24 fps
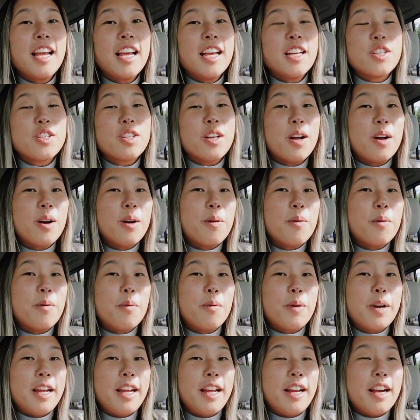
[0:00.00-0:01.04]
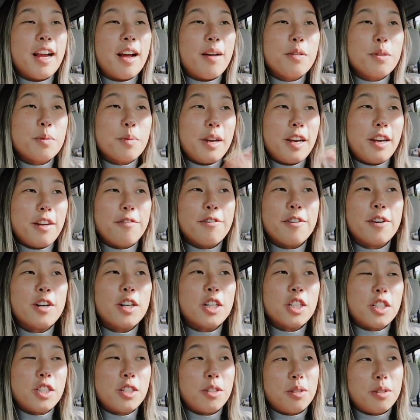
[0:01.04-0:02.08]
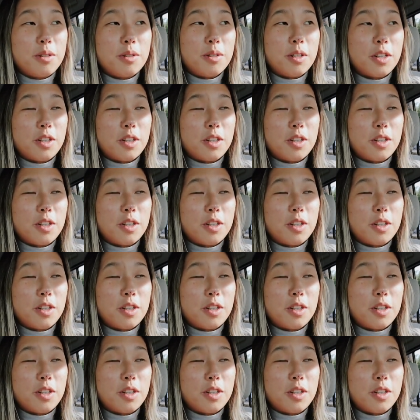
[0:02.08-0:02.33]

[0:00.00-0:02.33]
So when I was waiting for her to do